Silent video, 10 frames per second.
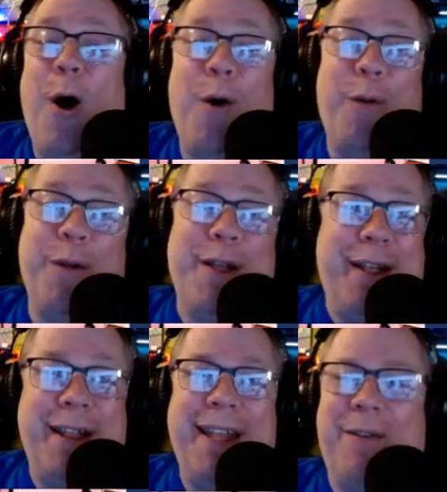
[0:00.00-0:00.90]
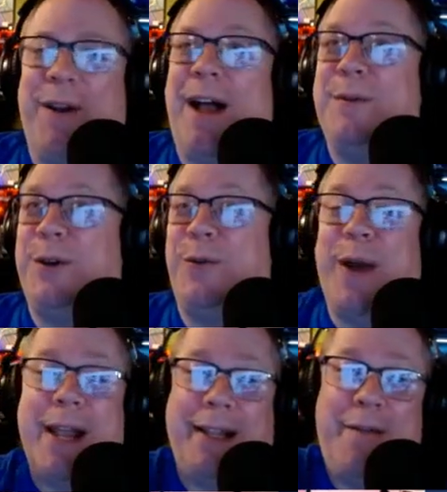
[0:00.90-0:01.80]
oh, uh, I'm sure
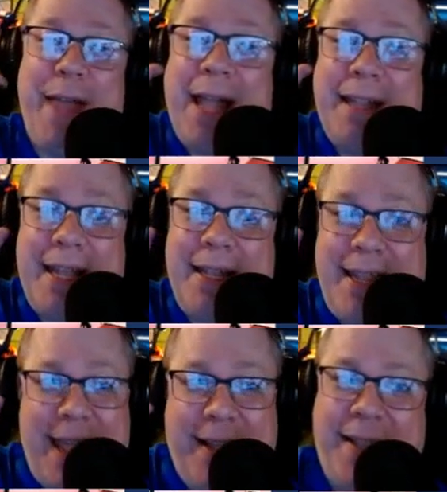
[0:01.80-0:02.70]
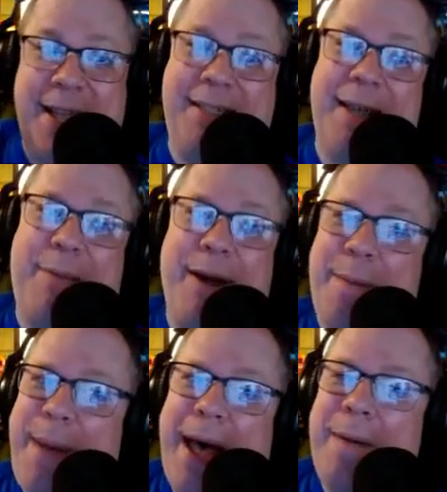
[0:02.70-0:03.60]
Ray loved that. They they they
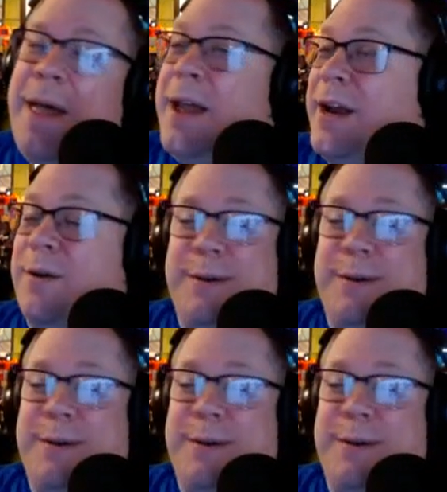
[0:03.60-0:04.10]
separated Bat. There